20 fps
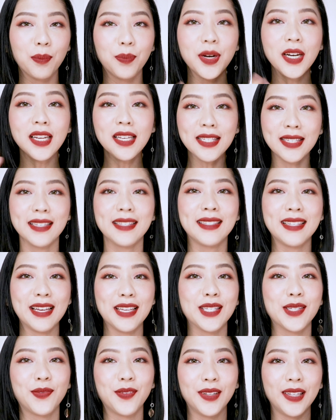pretty
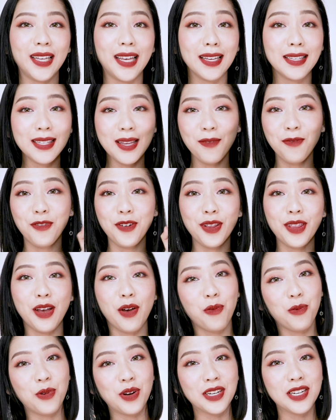successfully, except for
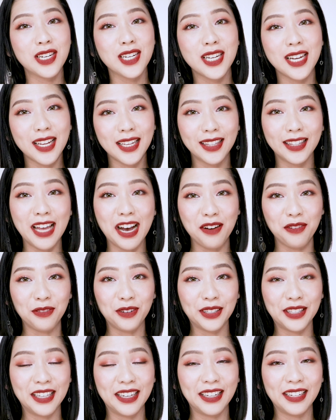that one shade,
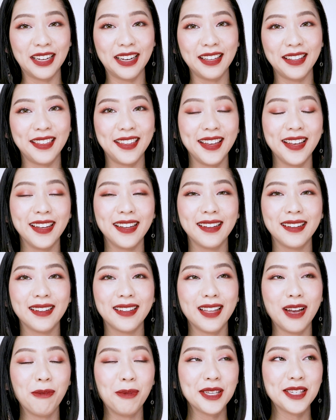Daffodil. I think
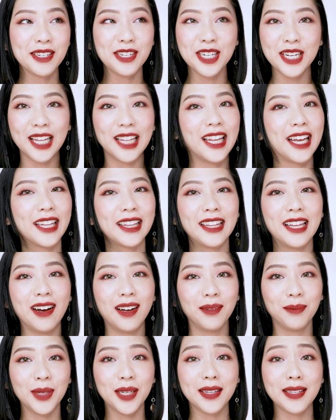that was such a
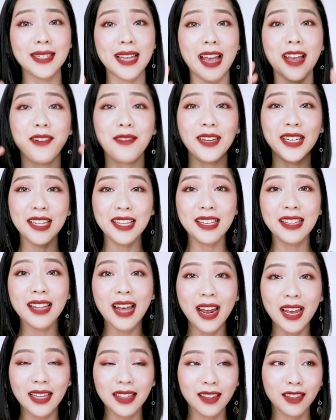letdown because I really
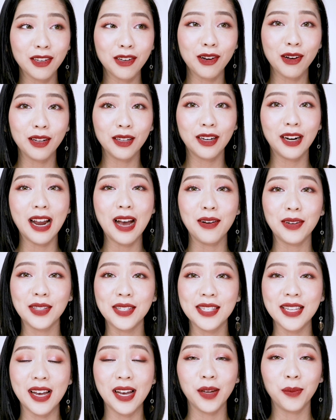liked the color
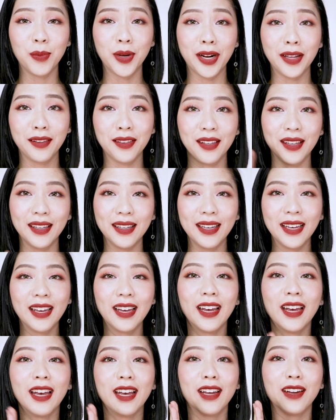outside, but I think
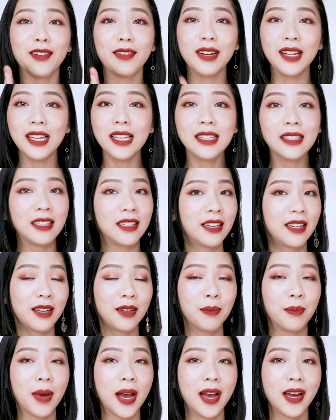it really
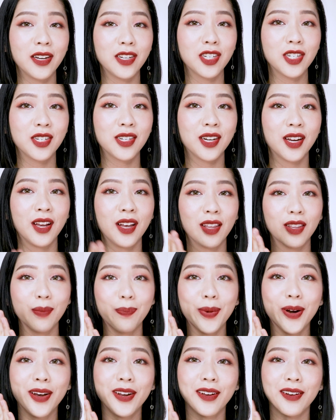didn't match
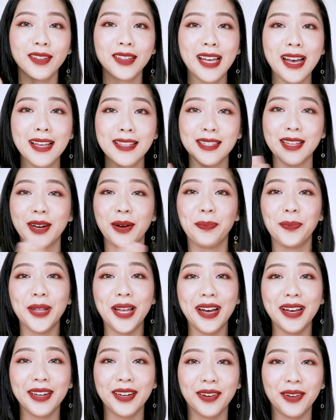the product as it
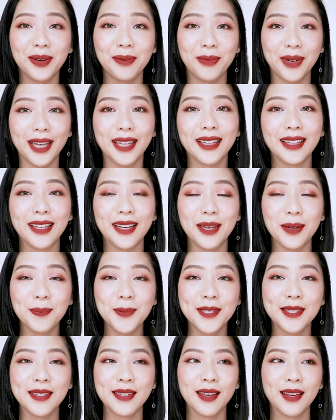applied on my
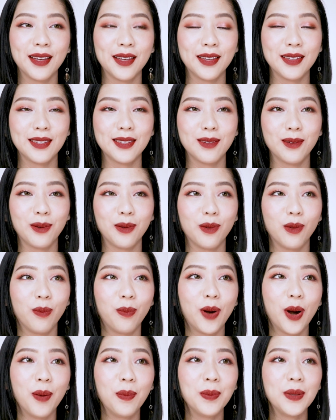lips. So
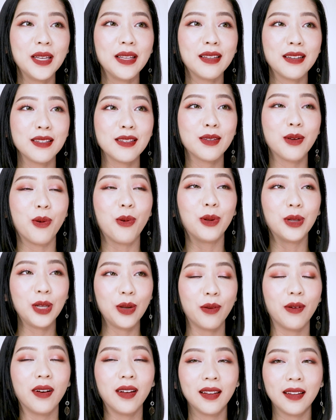probably that's the
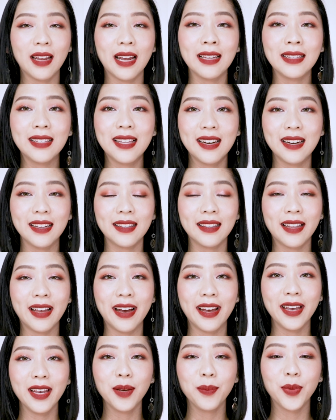only one I didn't
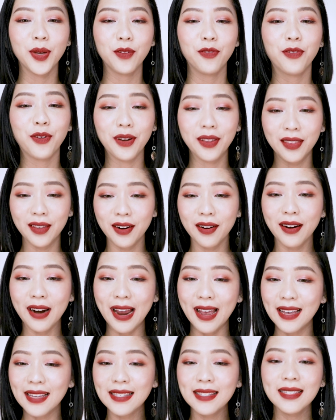like, but for the
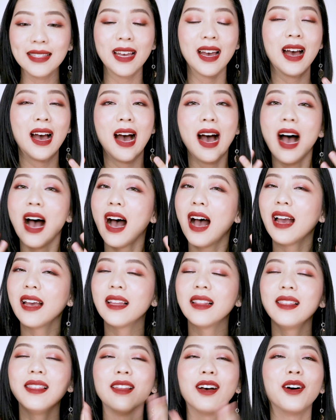rest,
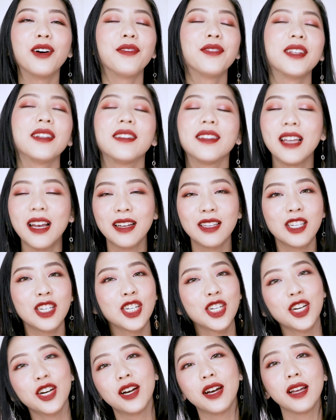I love the
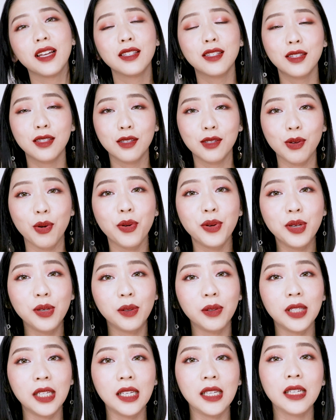texture. It's so
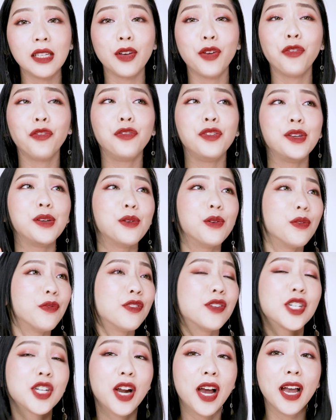unique. If
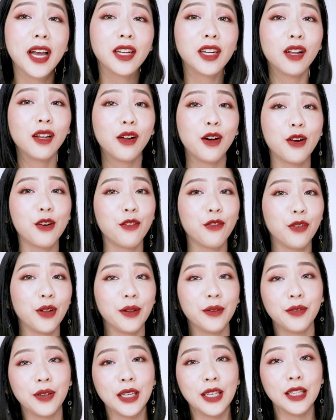you've tried a lot of
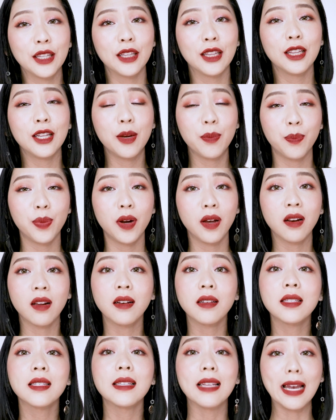Velvet lip
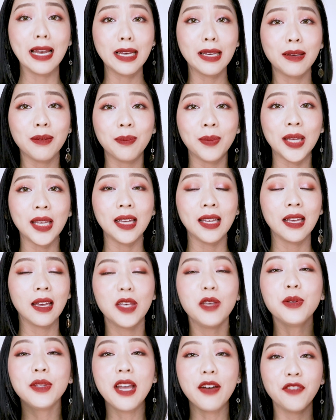products like me,
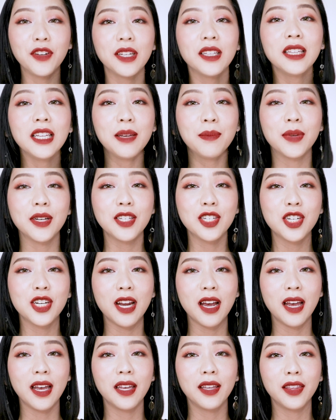you definitely must
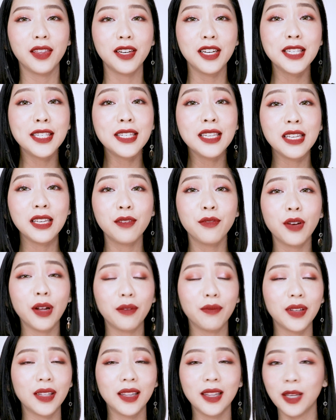try 3CE
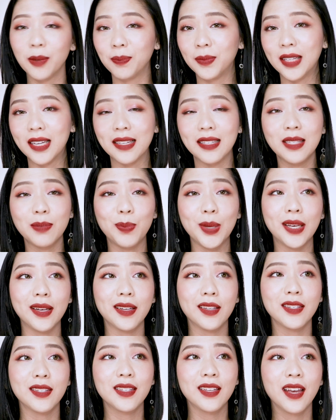Velvet Lip Tints
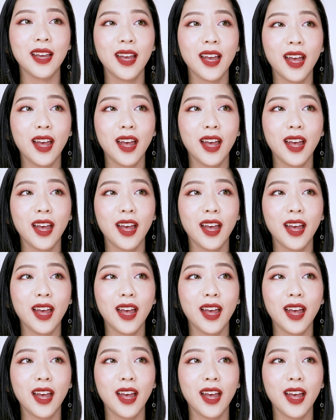because